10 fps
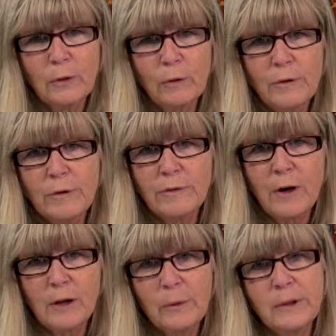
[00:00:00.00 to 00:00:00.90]
over the
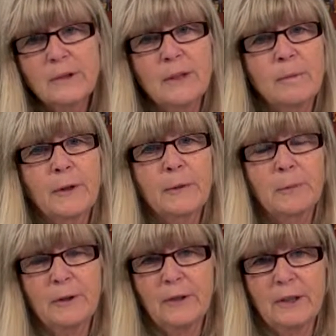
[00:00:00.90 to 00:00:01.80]
following 10 month
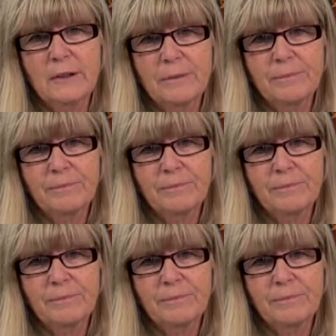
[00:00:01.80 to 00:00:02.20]
period.